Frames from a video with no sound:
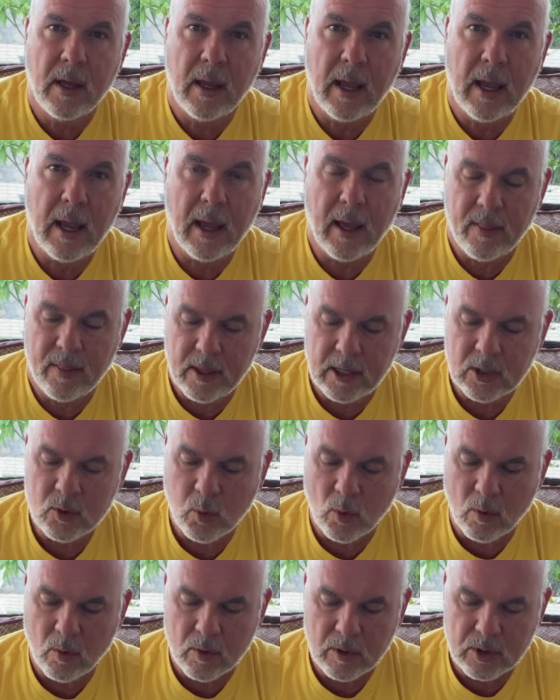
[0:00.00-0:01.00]
and this
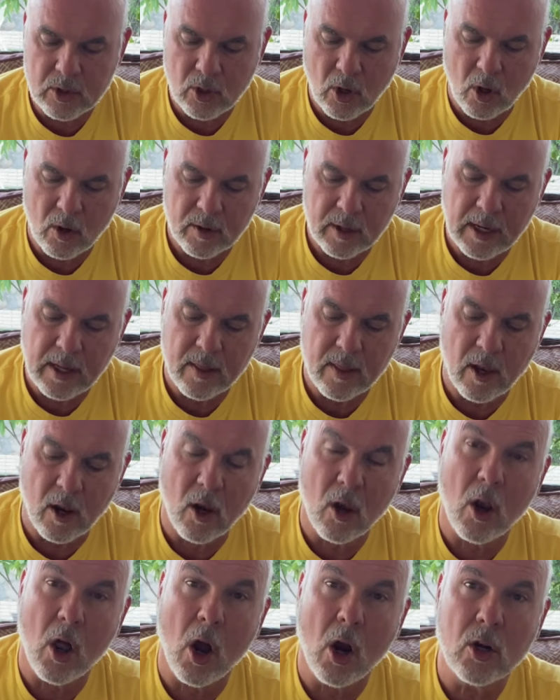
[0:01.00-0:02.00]
will result in the
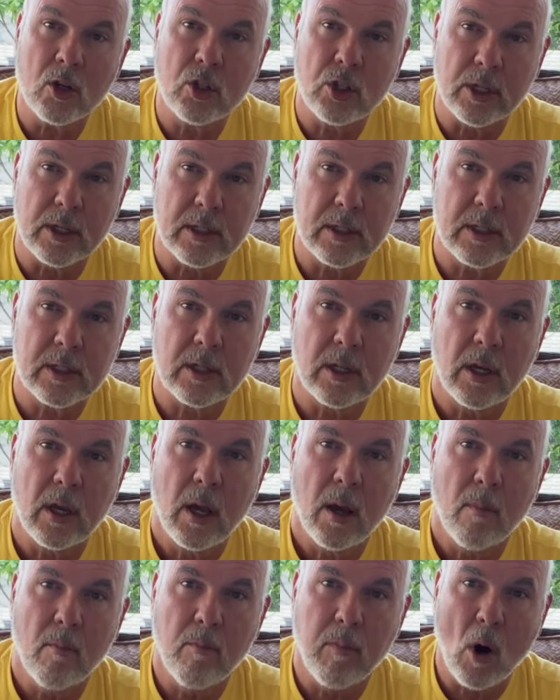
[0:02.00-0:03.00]
largest
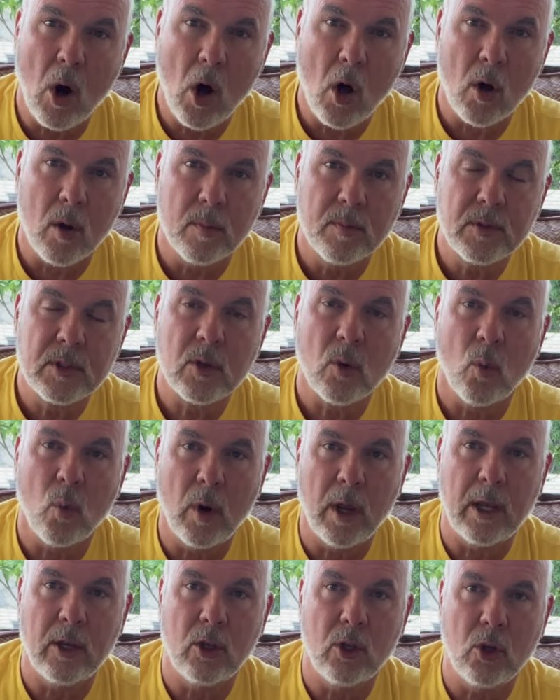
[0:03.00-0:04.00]
bulbs
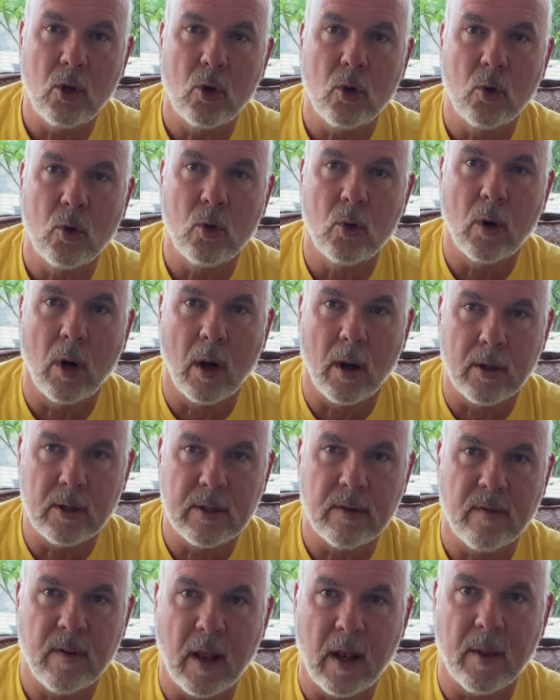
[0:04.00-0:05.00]
when you
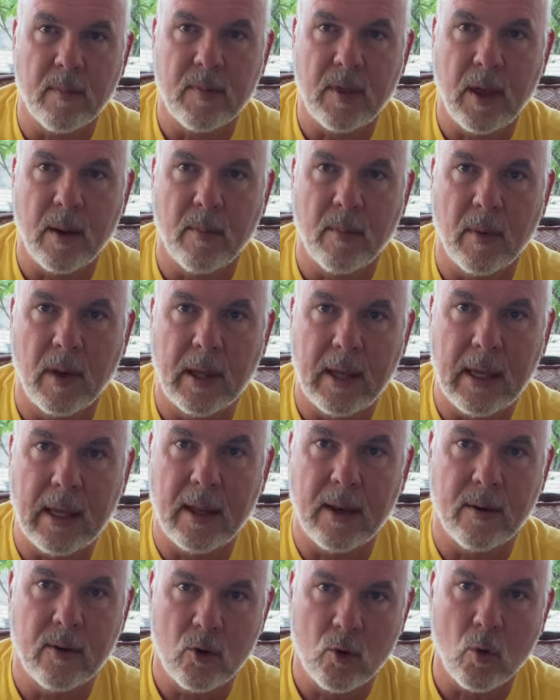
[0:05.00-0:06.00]
develop them
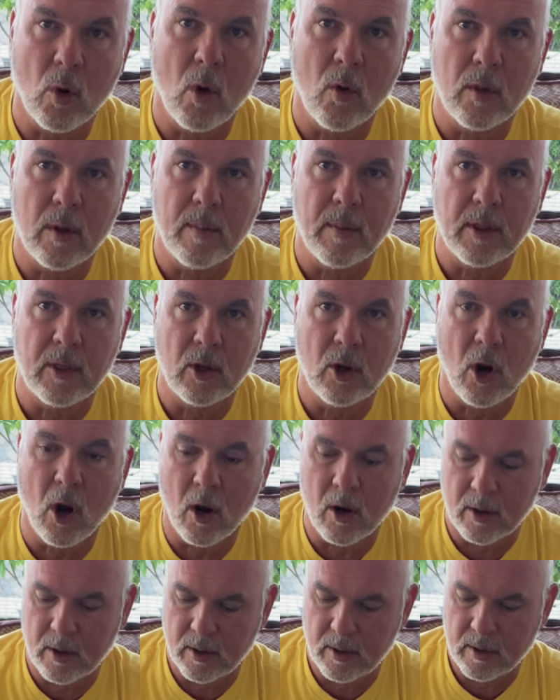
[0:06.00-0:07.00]
and grow them in the
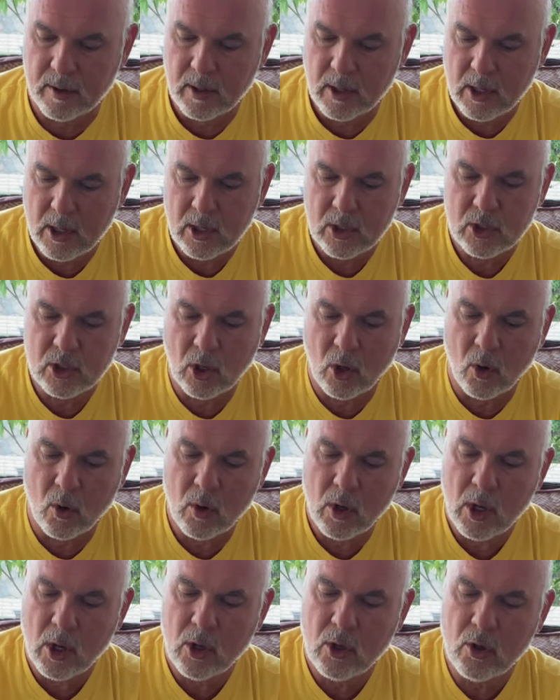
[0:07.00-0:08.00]
garden. So
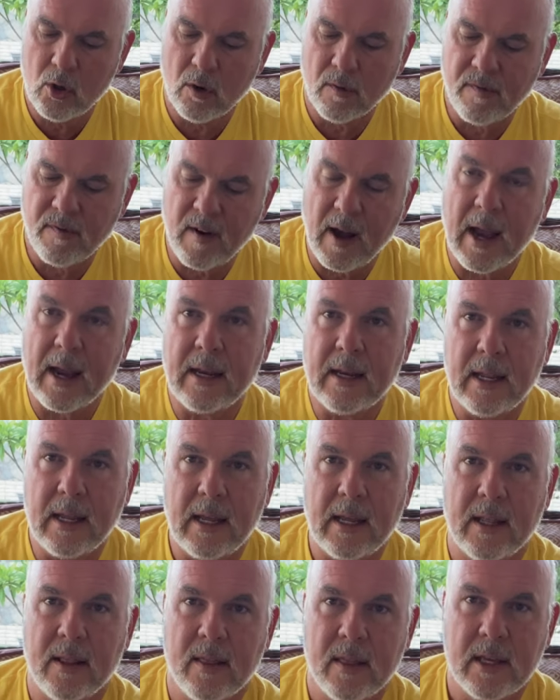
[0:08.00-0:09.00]
you'll find
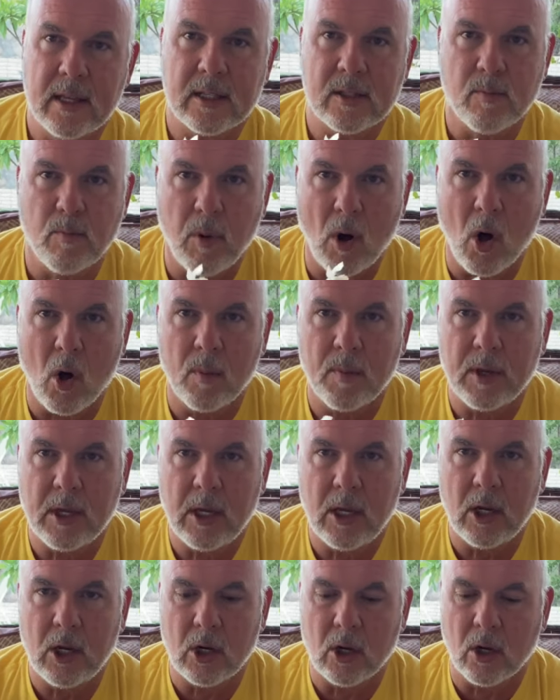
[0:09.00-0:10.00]
in this bulb
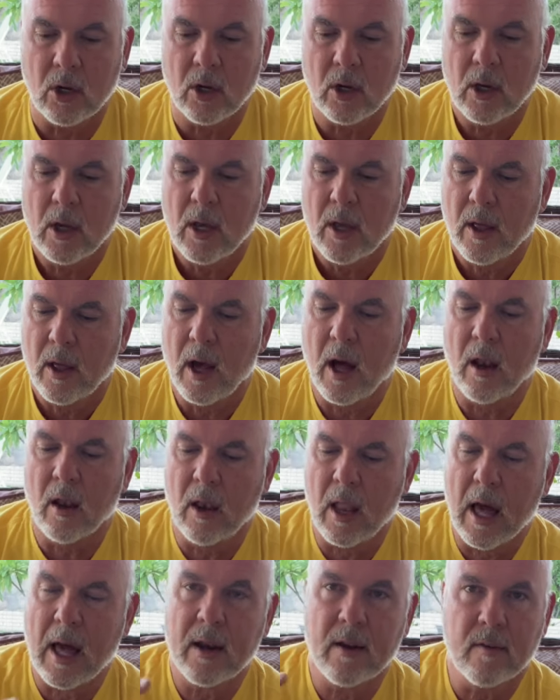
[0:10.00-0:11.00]
here a
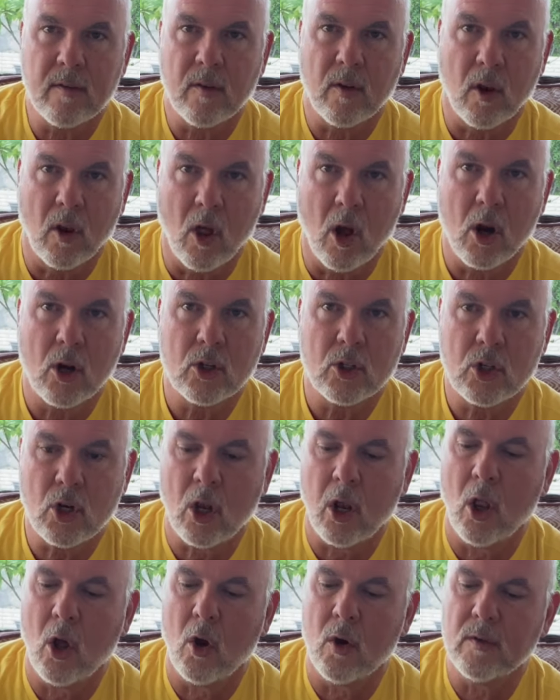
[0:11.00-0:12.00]
lot of large
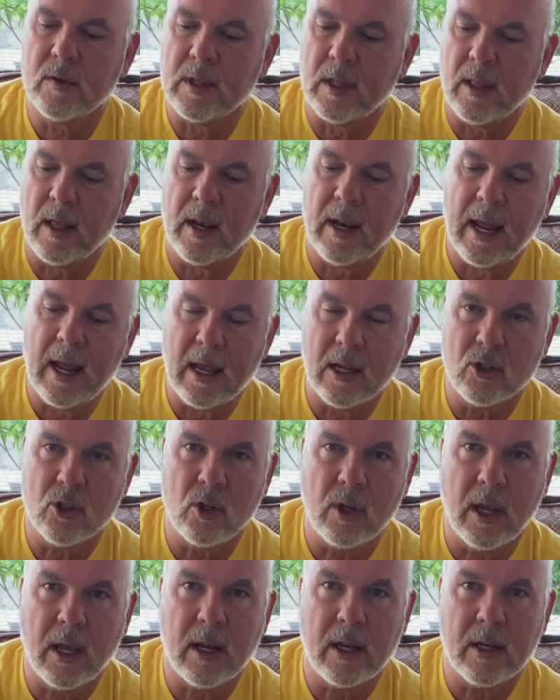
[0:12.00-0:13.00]
cloves, and then as you
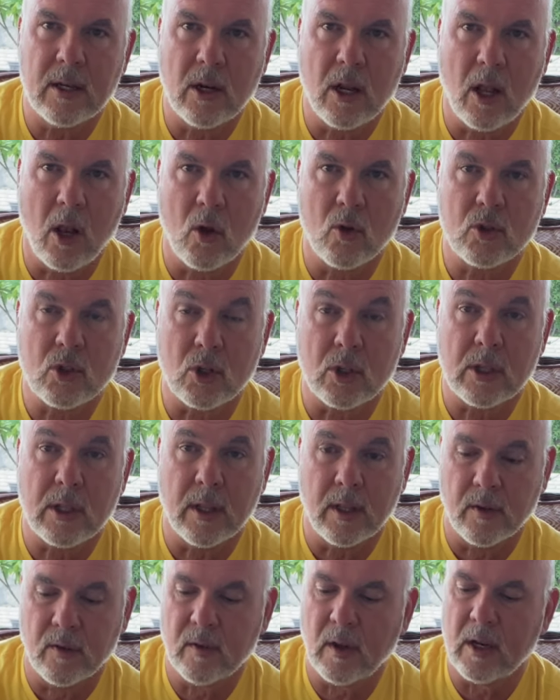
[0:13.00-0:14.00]
get in closer to
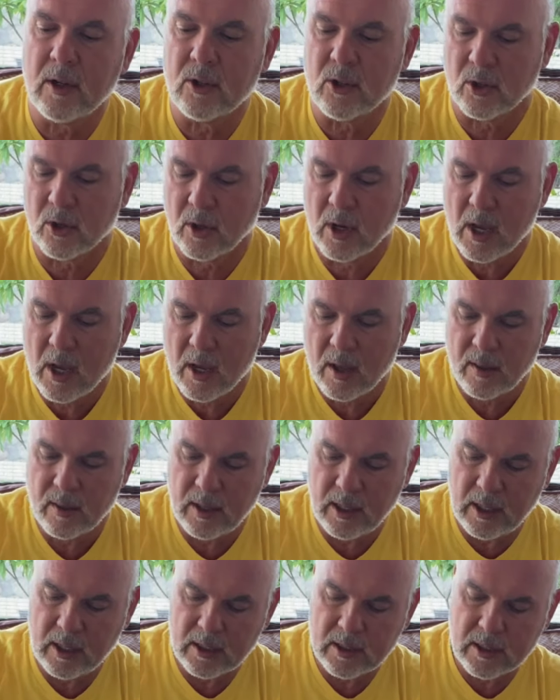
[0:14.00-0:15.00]
the center,
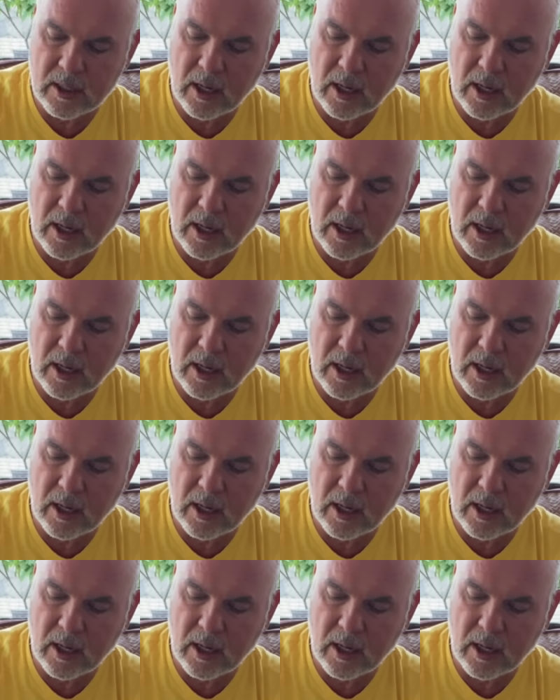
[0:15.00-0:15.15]
these